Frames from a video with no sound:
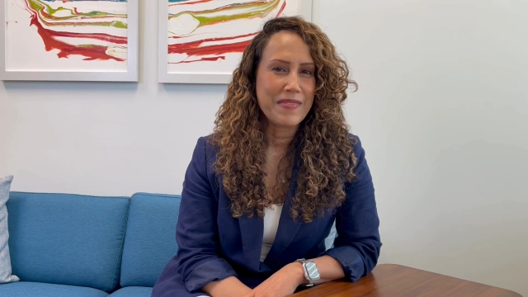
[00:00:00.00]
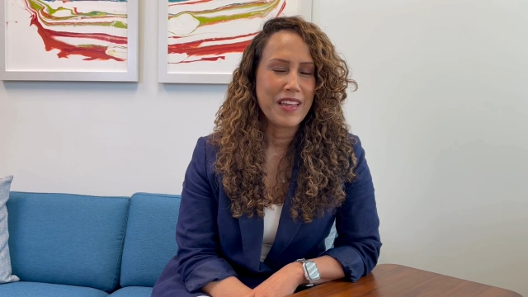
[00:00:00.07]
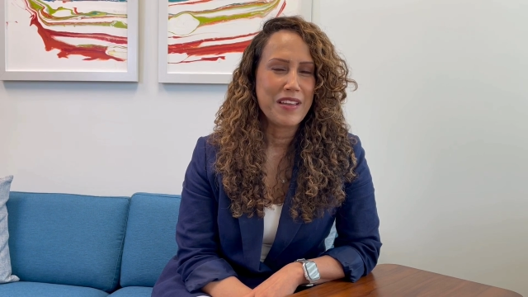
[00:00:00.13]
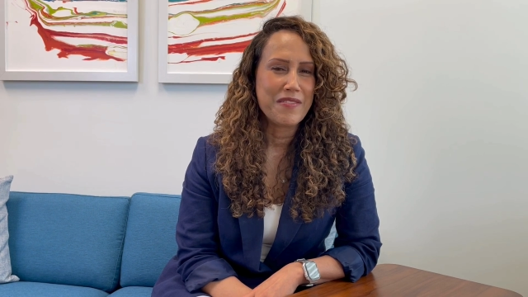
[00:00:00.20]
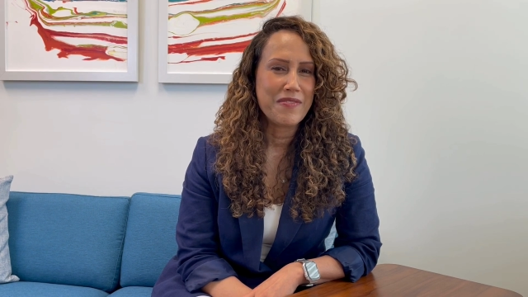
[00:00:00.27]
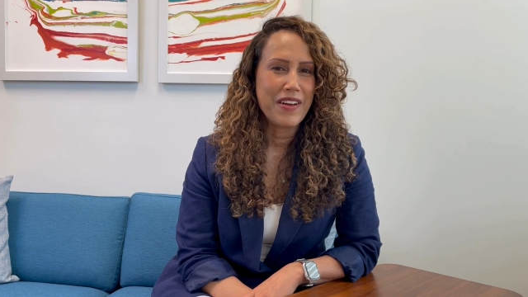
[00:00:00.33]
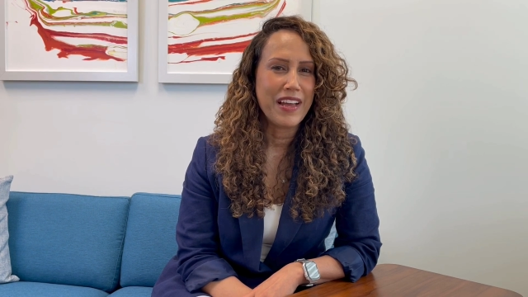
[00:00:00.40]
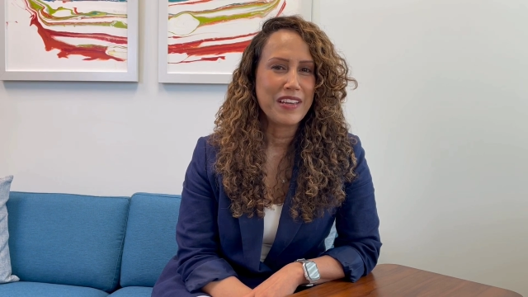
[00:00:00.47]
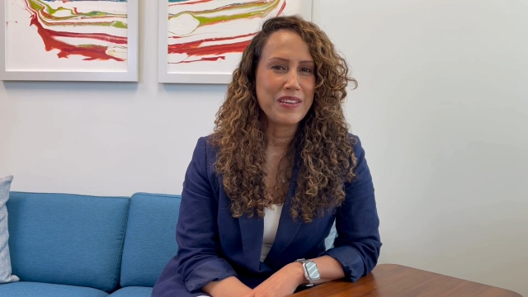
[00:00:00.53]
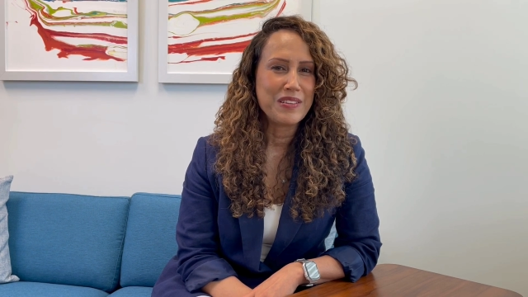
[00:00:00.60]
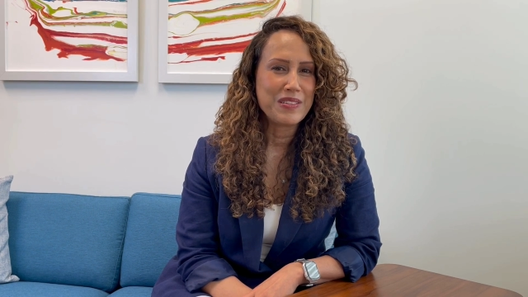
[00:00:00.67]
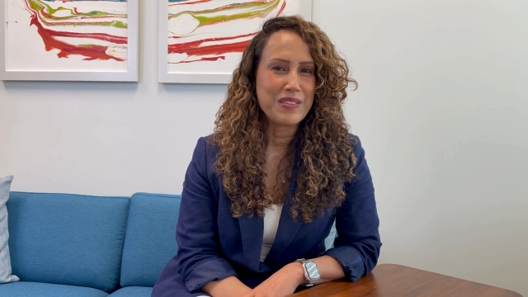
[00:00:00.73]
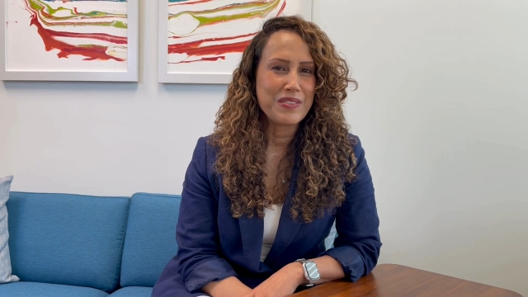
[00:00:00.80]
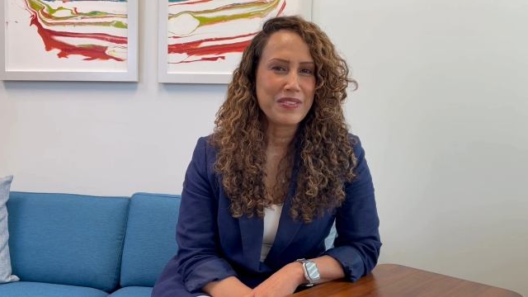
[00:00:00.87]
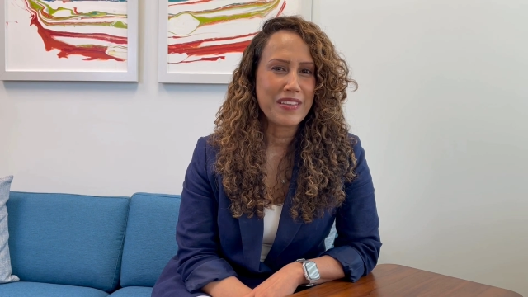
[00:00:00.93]
If I
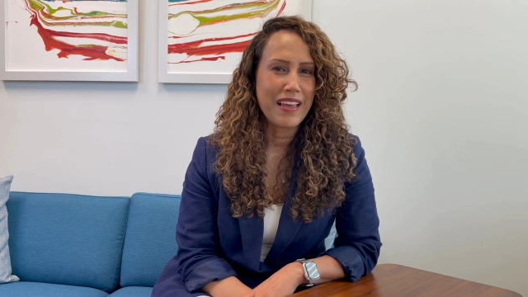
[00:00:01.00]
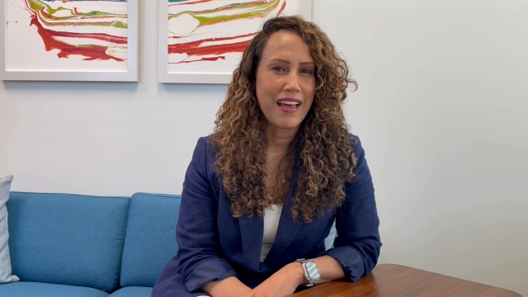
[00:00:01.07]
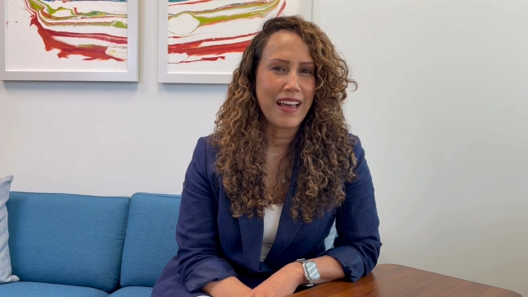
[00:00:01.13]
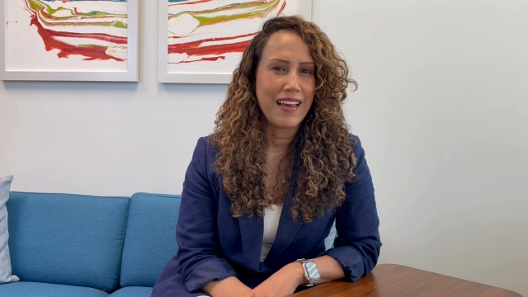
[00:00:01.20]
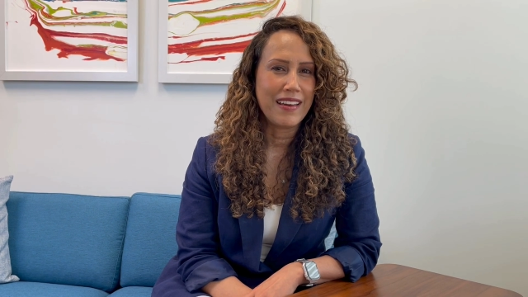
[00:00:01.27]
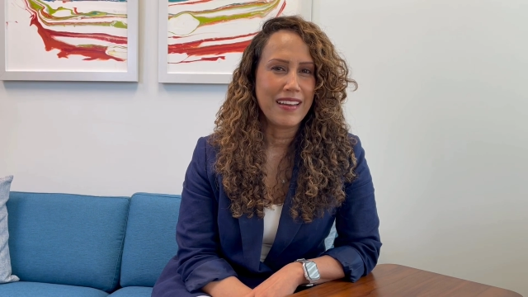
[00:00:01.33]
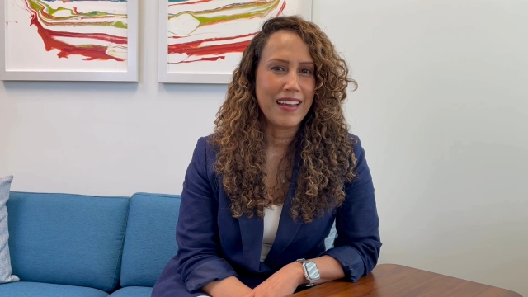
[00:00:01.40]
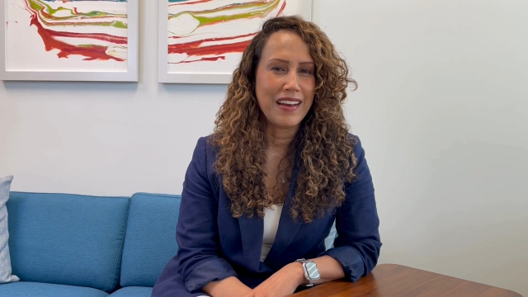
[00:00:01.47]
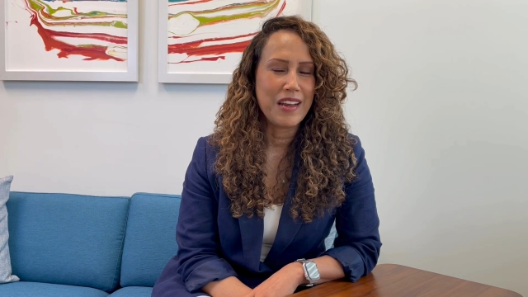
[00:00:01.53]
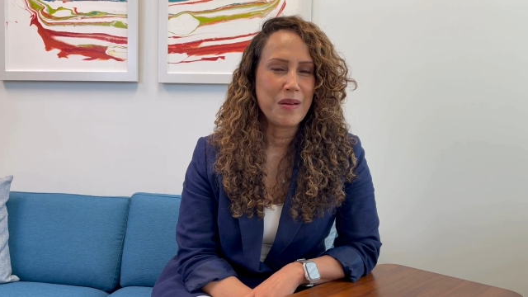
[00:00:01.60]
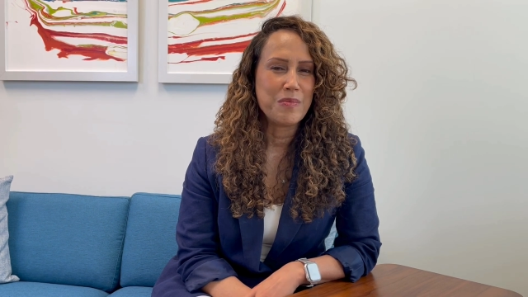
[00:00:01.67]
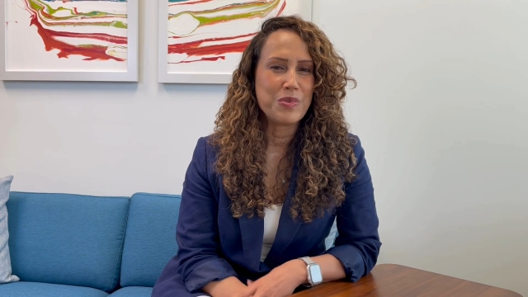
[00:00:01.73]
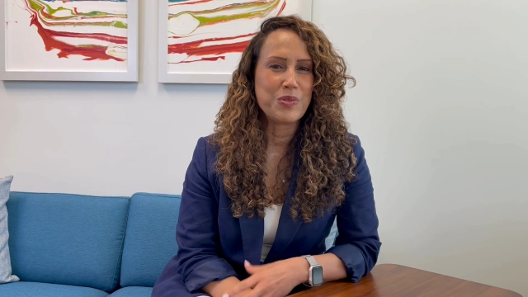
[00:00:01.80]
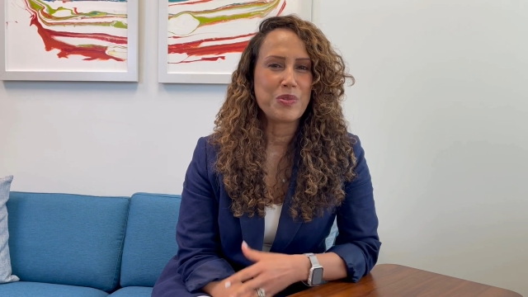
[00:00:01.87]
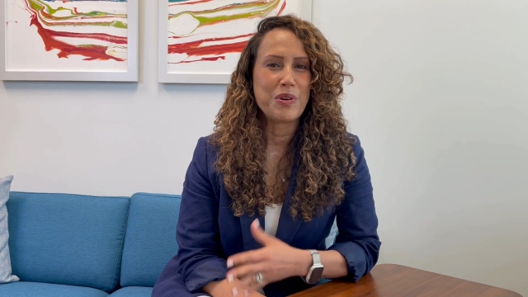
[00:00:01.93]
could do that and
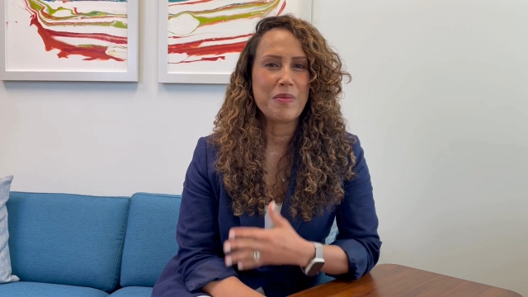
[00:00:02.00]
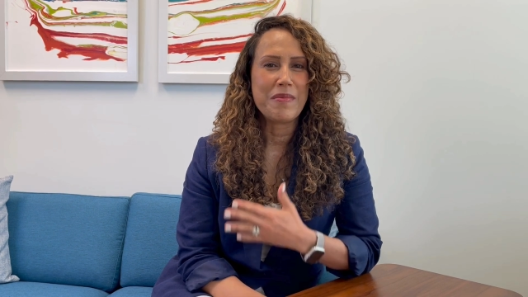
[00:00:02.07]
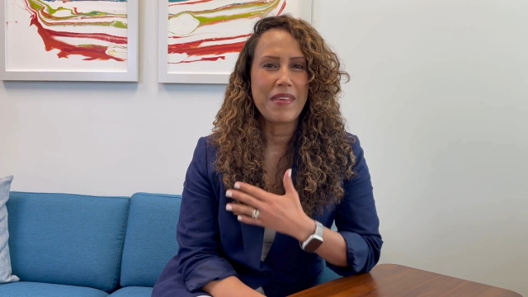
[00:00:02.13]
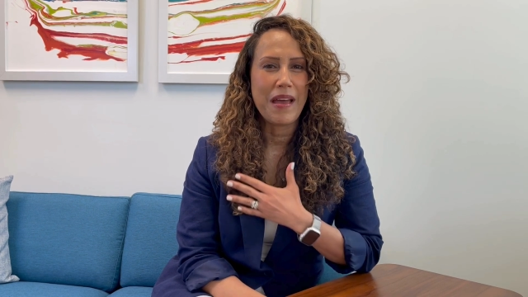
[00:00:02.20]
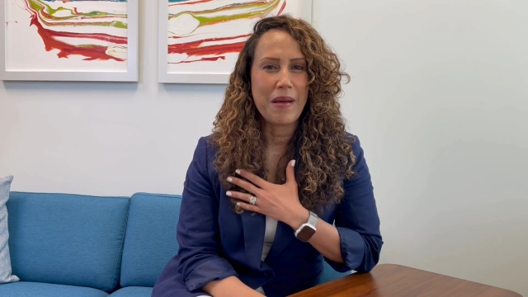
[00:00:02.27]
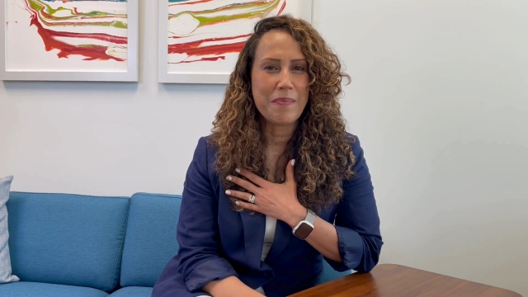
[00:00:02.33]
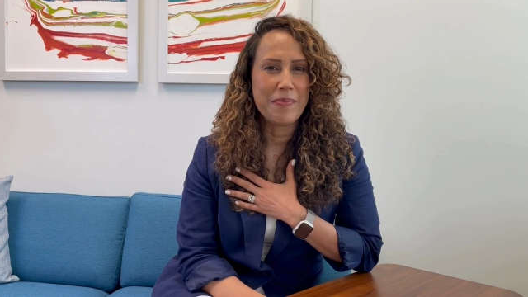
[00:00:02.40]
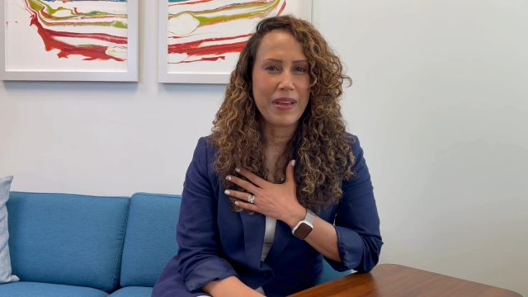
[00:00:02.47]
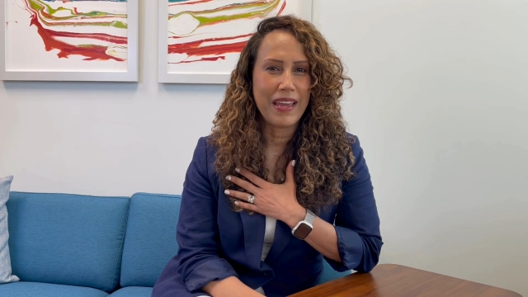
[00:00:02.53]
absorb that